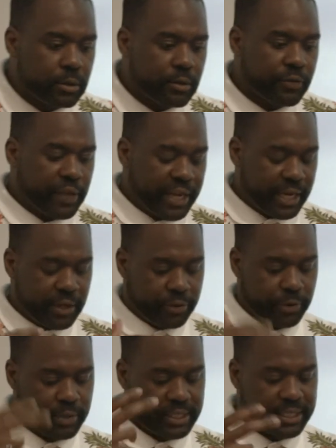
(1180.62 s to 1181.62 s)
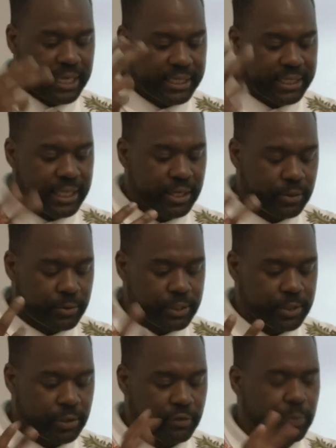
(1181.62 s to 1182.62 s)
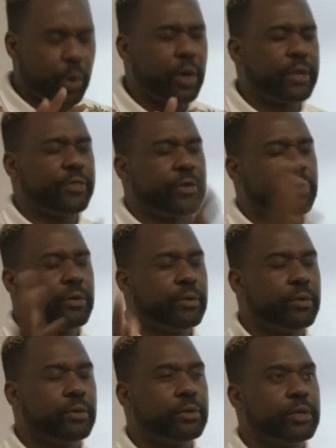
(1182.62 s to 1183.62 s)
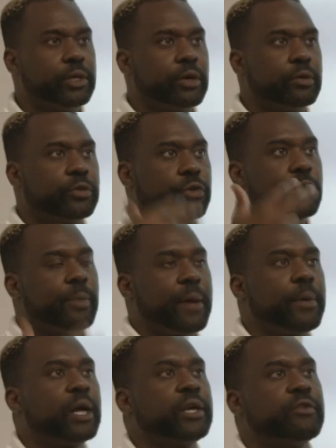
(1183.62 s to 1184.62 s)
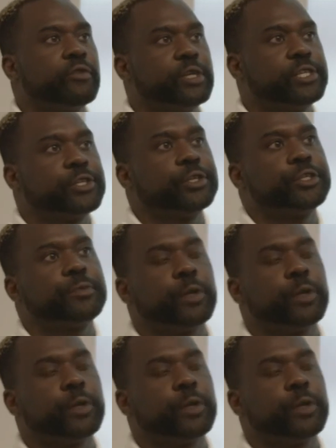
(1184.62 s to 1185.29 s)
Thinking through this idea was sort of born through my body of research,